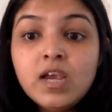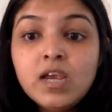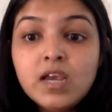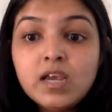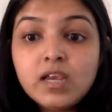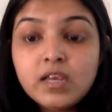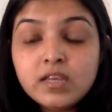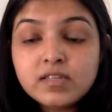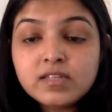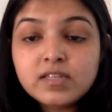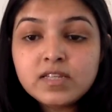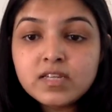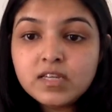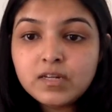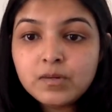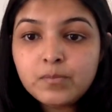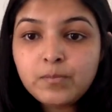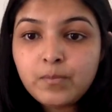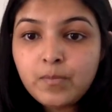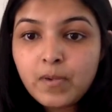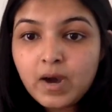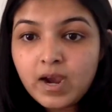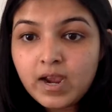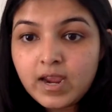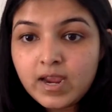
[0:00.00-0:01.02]
is in
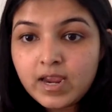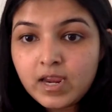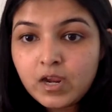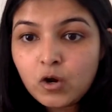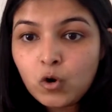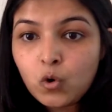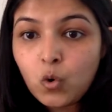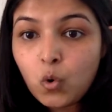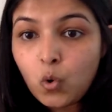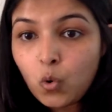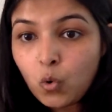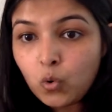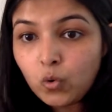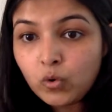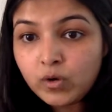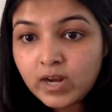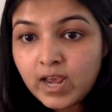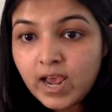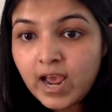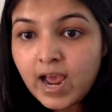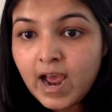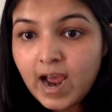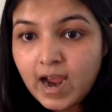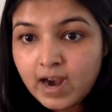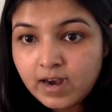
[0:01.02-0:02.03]
my own
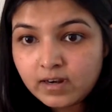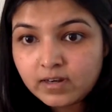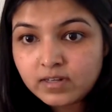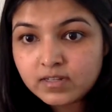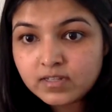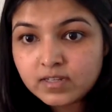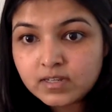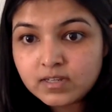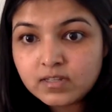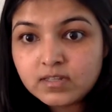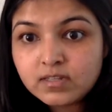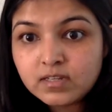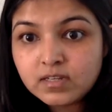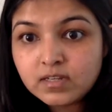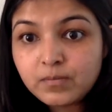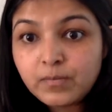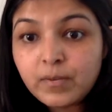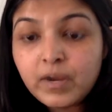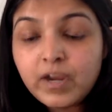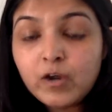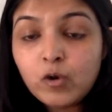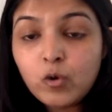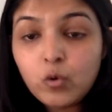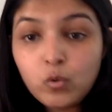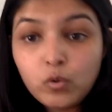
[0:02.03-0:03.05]
hands, is in
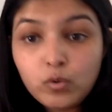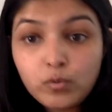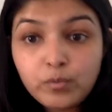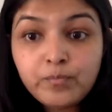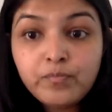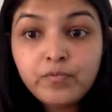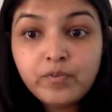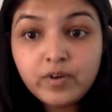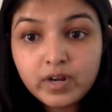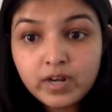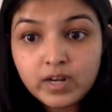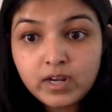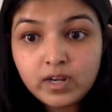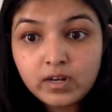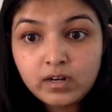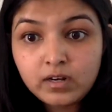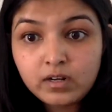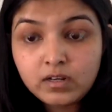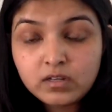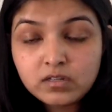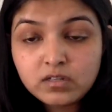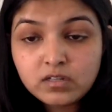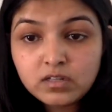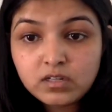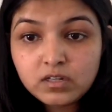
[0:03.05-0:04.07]
my own brain,
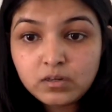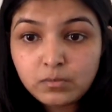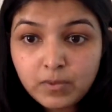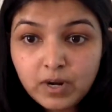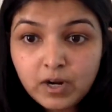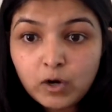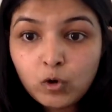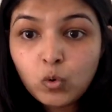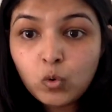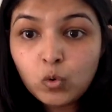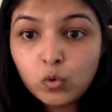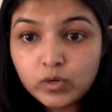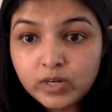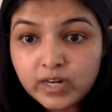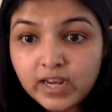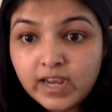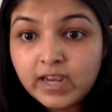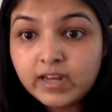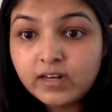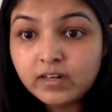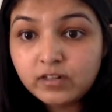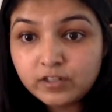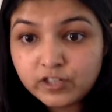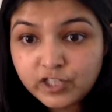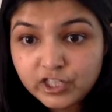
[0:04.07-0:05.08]
is in my own
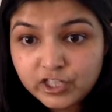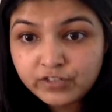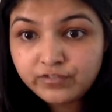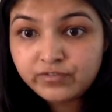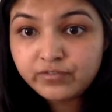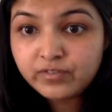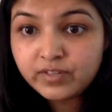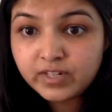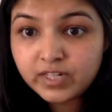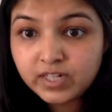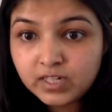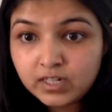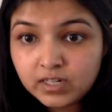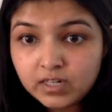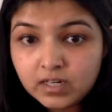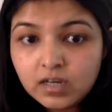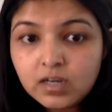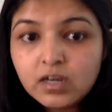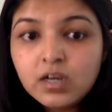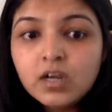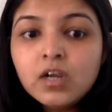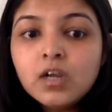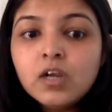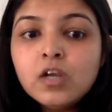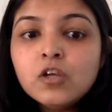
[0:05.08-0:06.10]
energy field.
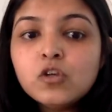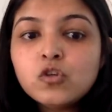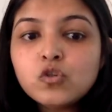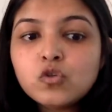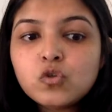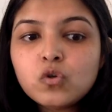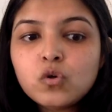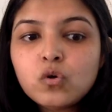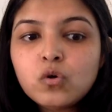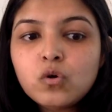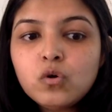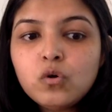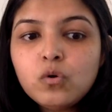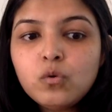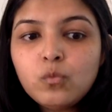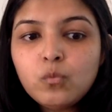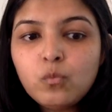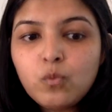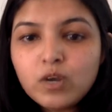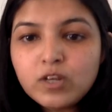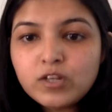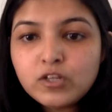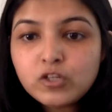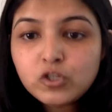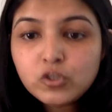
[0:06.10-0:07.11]
So
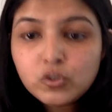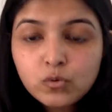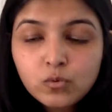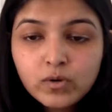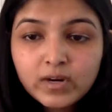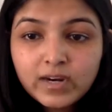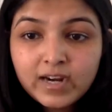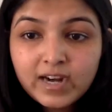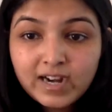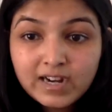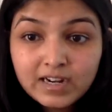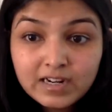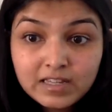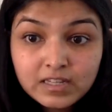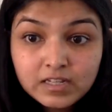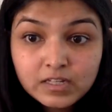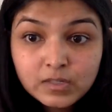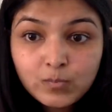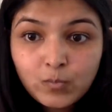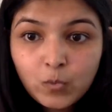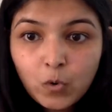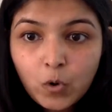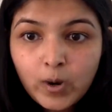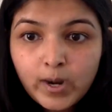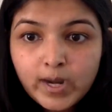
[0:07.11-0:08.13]
once you get this
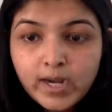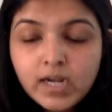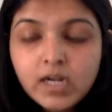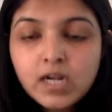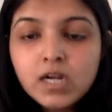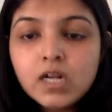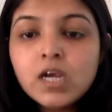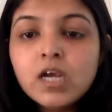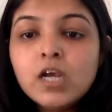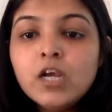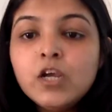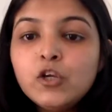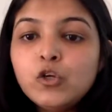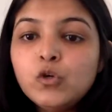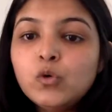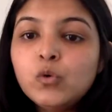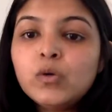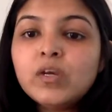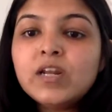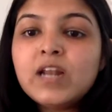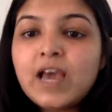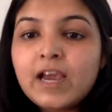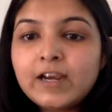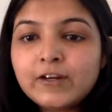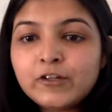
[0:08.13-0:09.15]
point, you
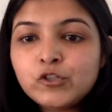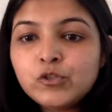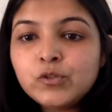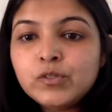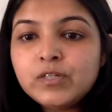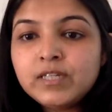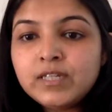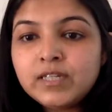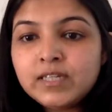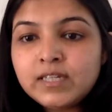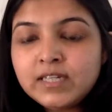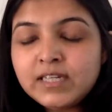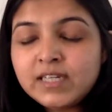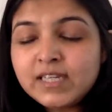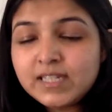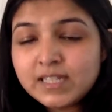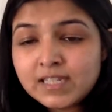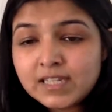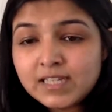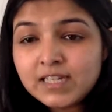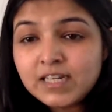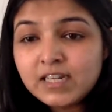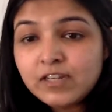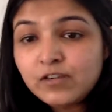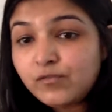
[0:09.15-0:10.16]
can actually
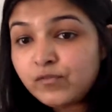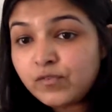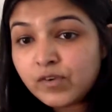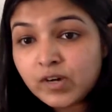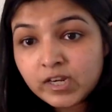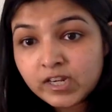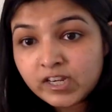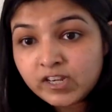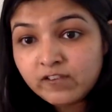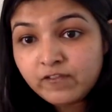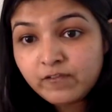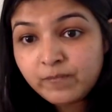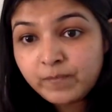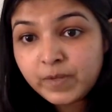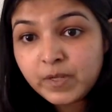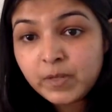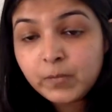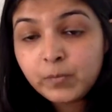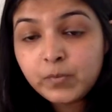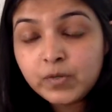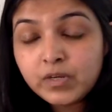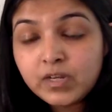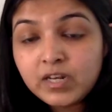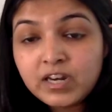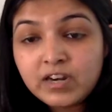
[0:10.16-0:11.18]
easily forgive
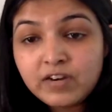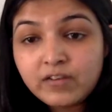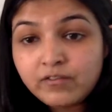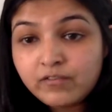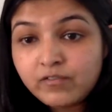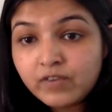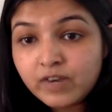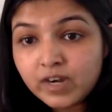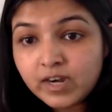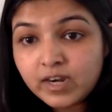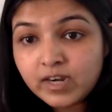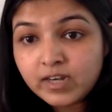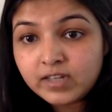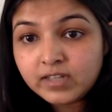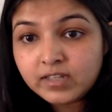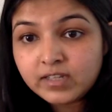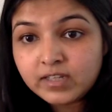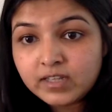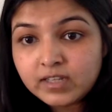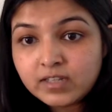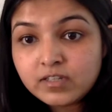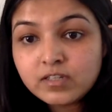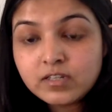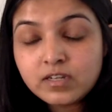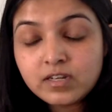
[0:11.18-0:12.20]
people and forget
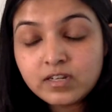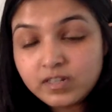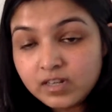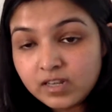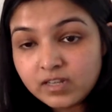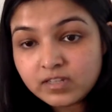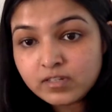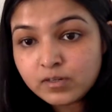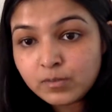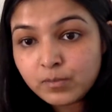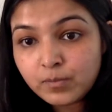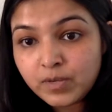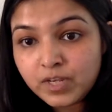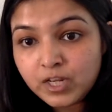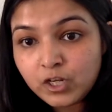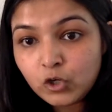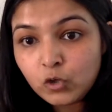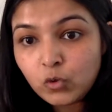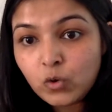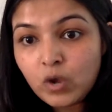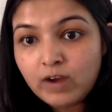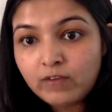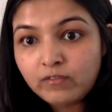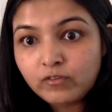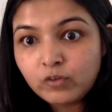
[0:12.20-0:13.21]
things. It doesn't mean you
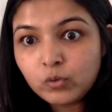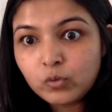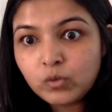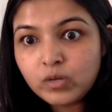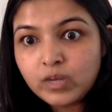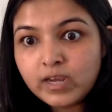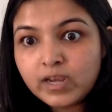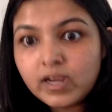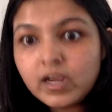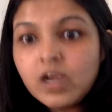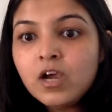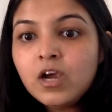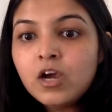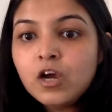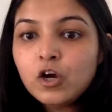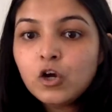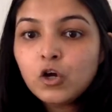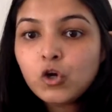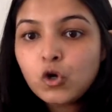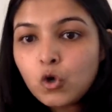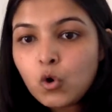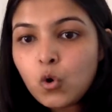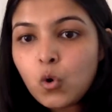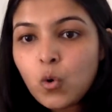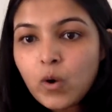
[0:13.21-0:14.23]
have to like
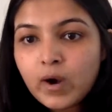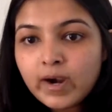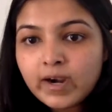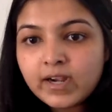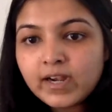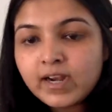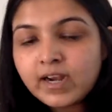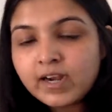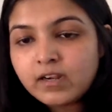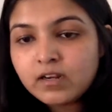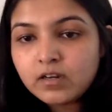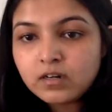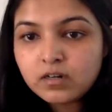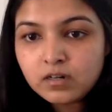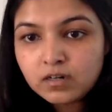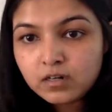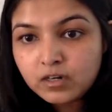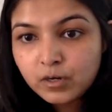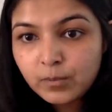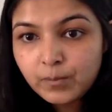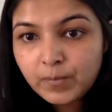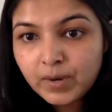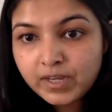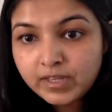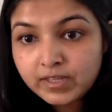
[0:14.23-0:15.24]
go and get
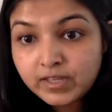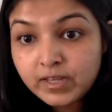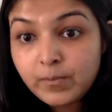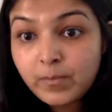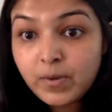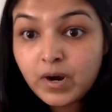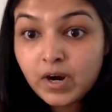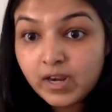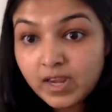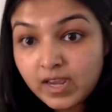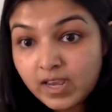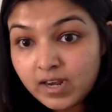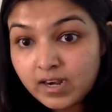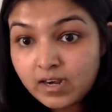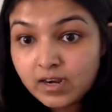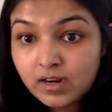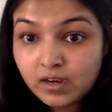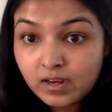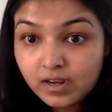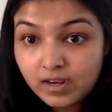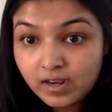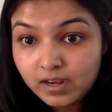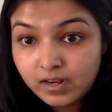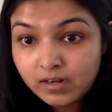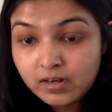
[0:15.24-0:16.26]
hurt by them again and
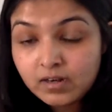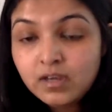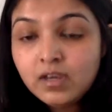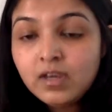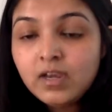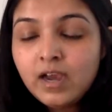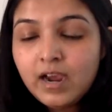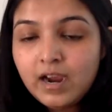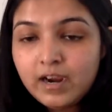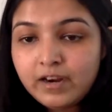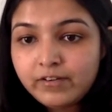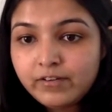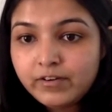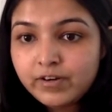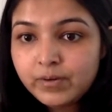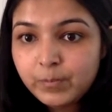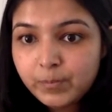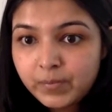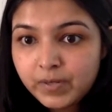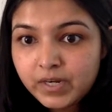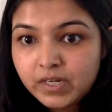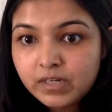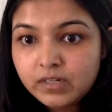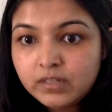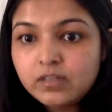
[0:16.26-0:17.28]
again and
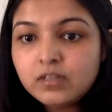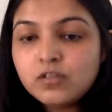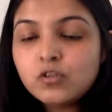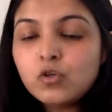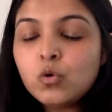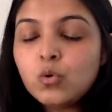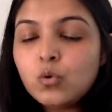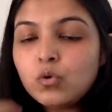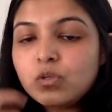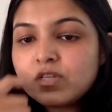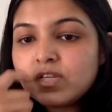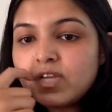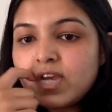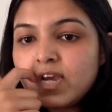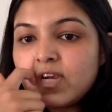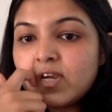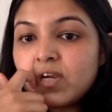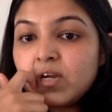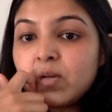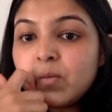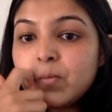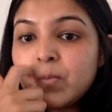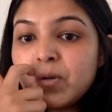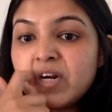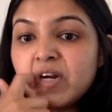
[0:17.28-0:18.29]
repeat this whole
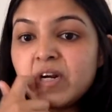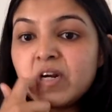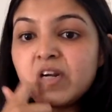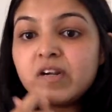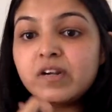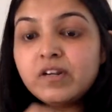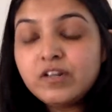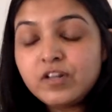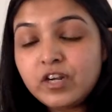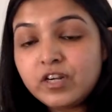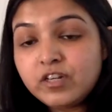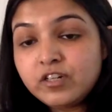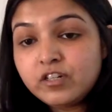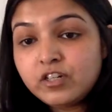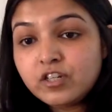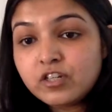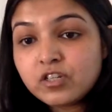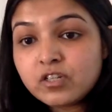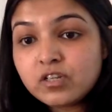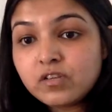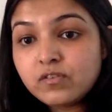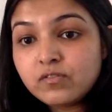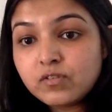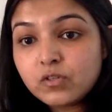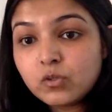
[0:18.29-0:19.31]
cycle, but it just
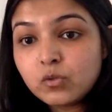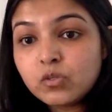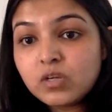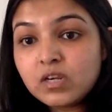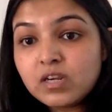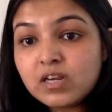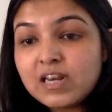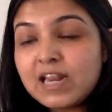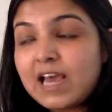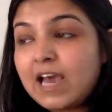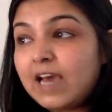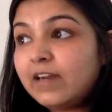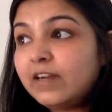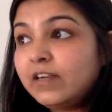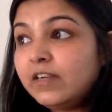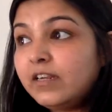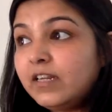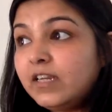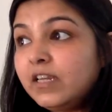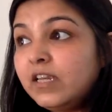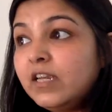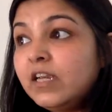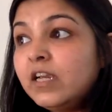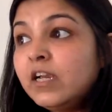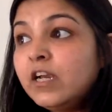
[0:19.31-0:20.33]
gives you the
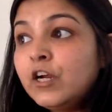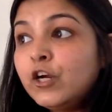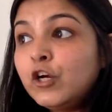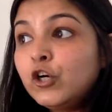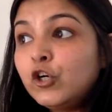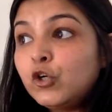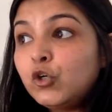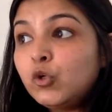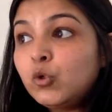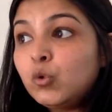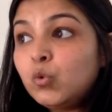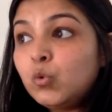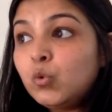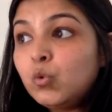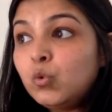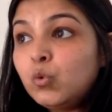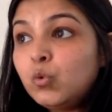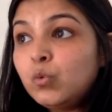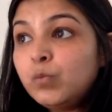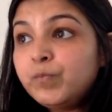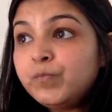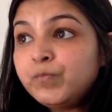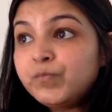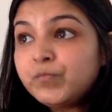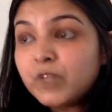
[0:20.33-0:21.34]
clarity to
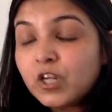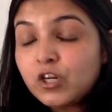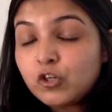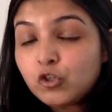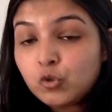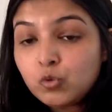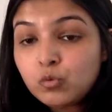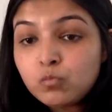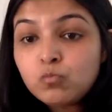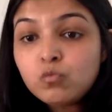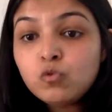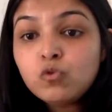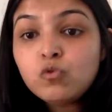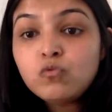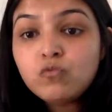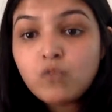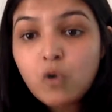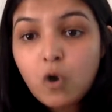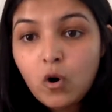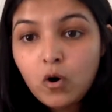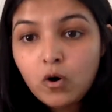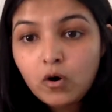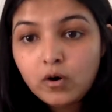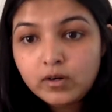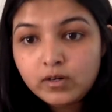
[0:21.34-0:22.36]
move
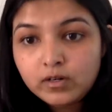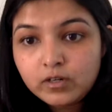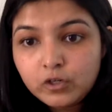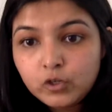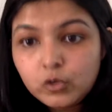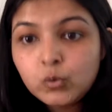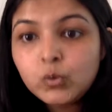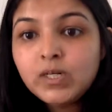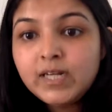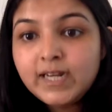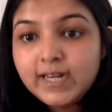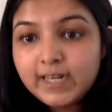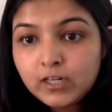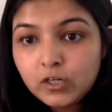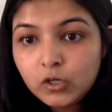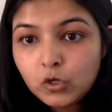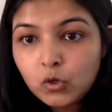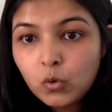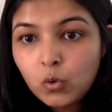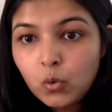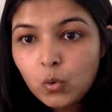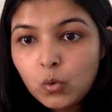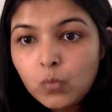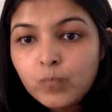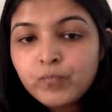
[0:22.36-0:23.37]
on, to let
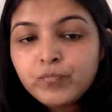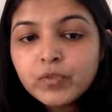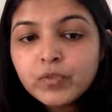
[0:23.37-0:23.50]
go.